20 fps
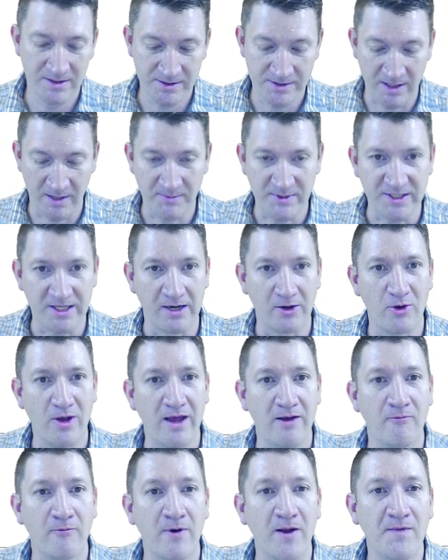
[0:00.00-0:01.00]
So I'm just going to go
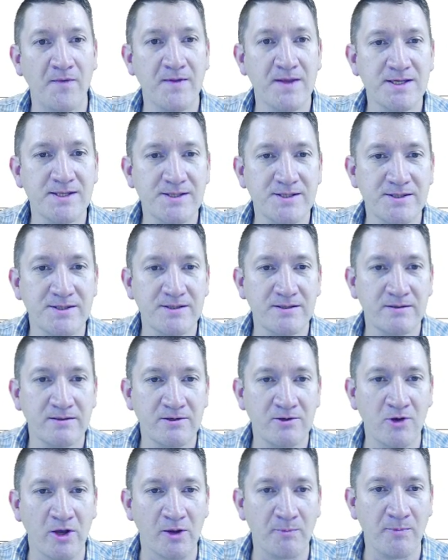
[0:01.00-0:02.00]
ahead and run this.
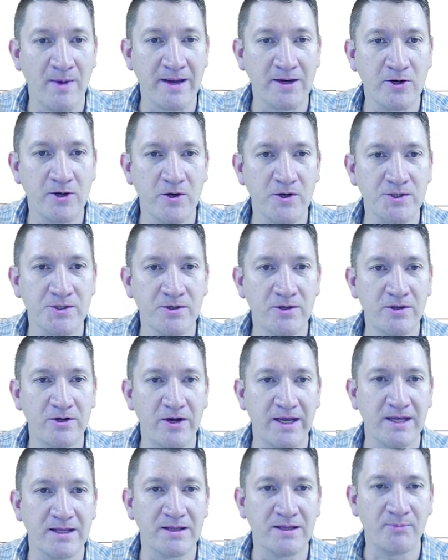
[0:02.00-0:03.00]
Click my cursor in there.
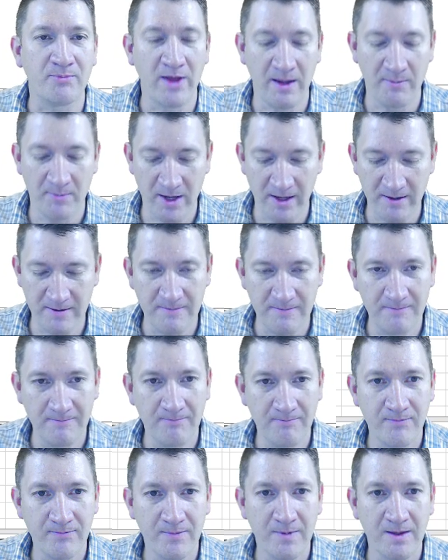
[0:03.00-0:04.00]
I hit the play button.
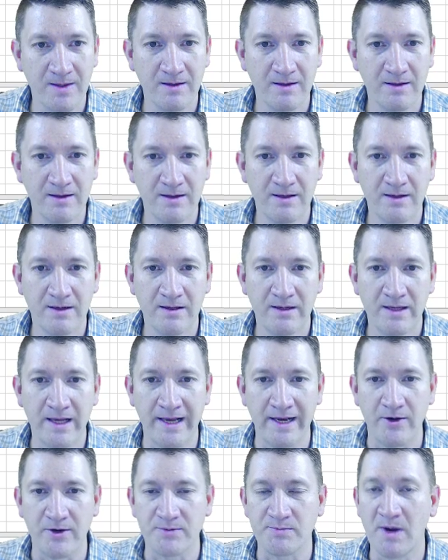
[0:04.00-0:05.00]

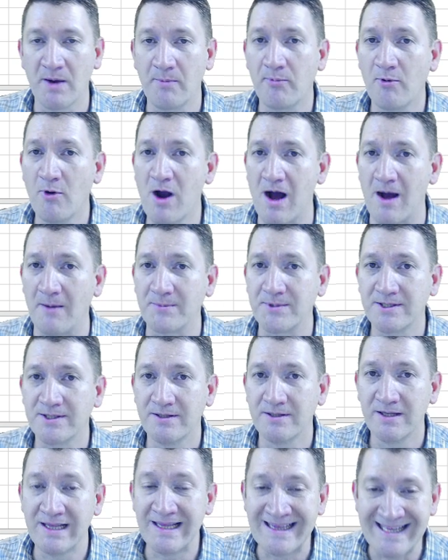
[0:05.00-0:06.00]
And here's my
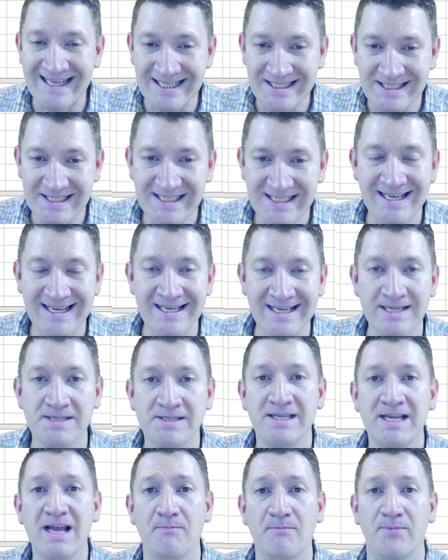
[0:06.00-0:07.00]
prompt. This
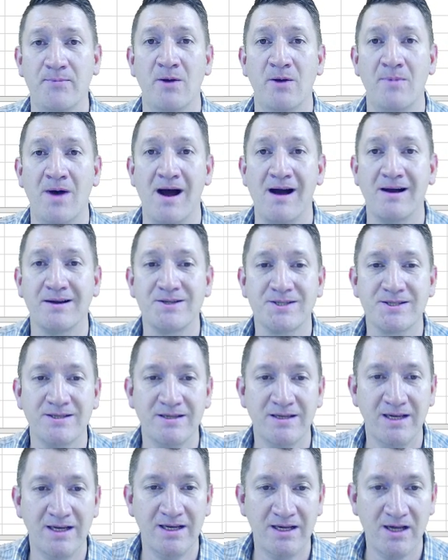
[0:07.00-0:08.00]
is the input box.
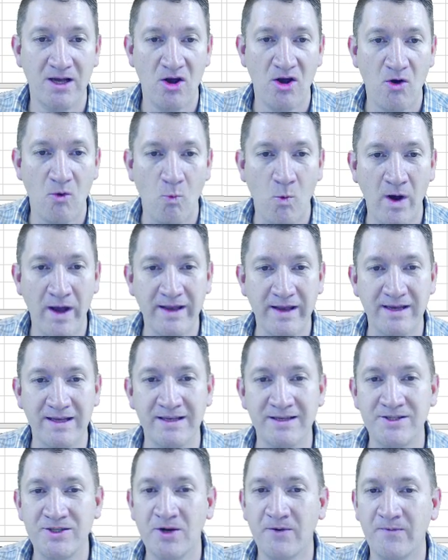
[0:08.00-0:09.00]
What
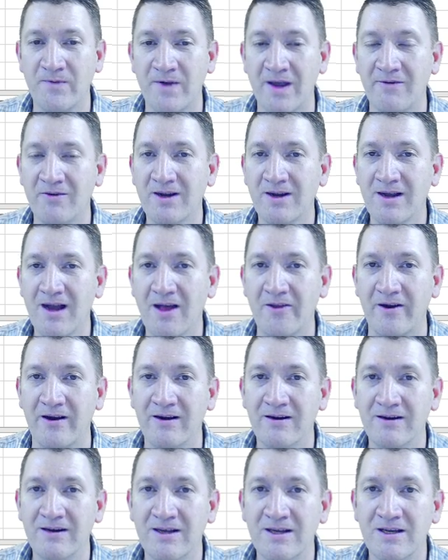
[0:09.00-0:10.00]
is your favorite
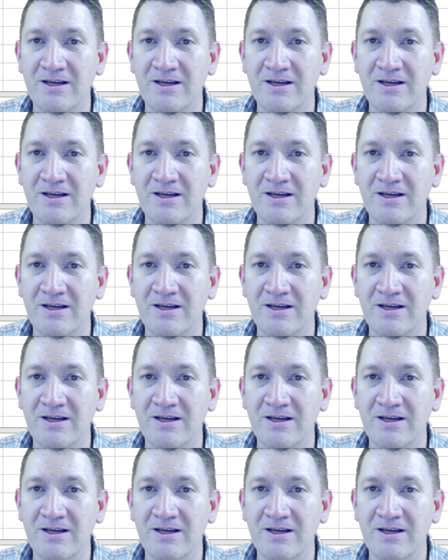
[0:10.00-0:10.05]
color?